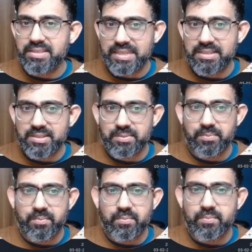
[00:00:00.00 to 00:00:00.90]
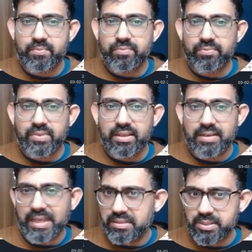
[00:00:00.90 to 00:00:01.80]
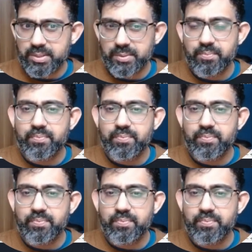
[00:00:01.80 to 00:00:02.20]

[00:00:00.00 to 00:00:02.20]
cells, like this.